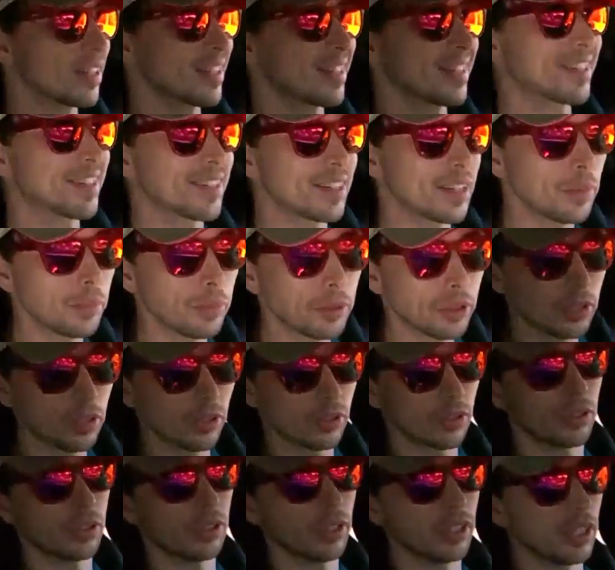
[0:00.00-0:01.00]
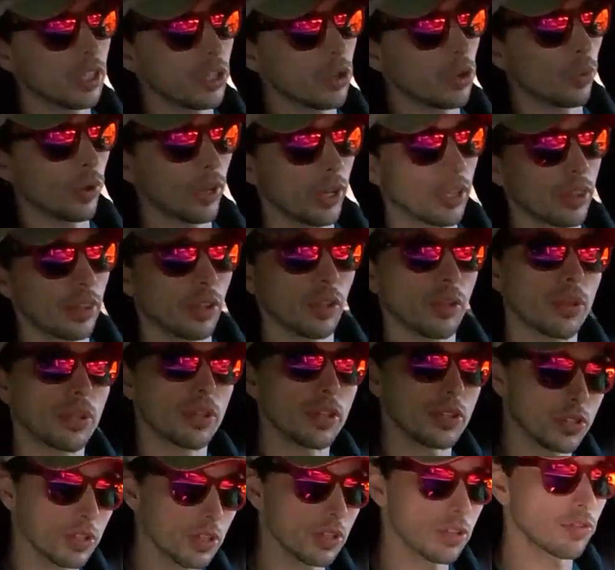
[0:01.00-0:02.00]
similarly quick, though
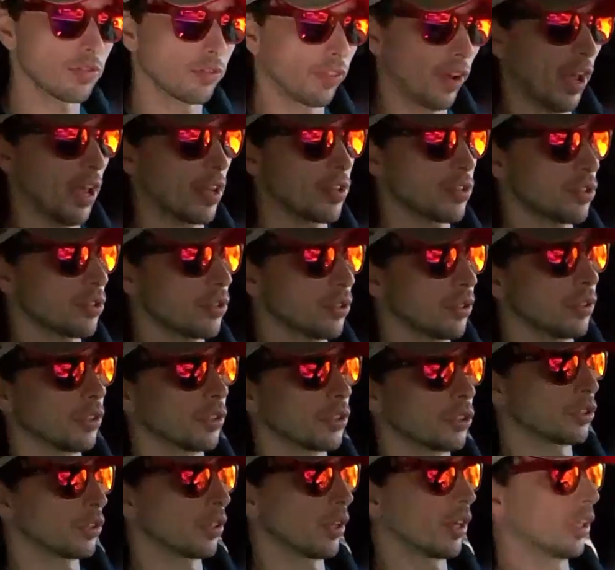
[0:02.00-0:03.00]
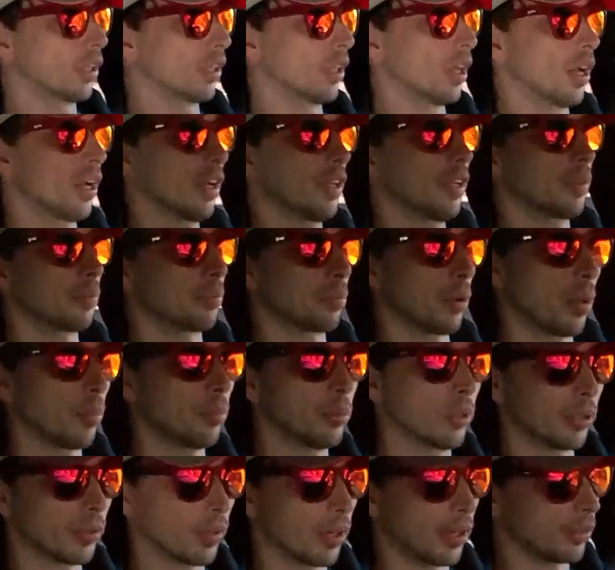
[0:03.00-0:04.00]
this is faster straight line and
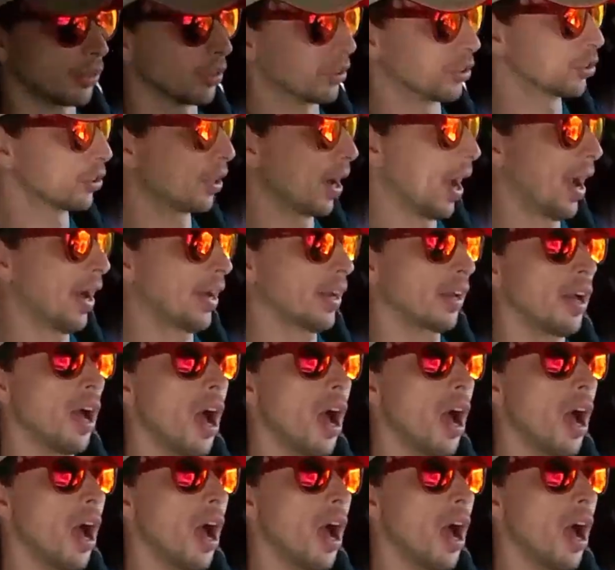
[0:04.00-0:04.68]
probably around a track.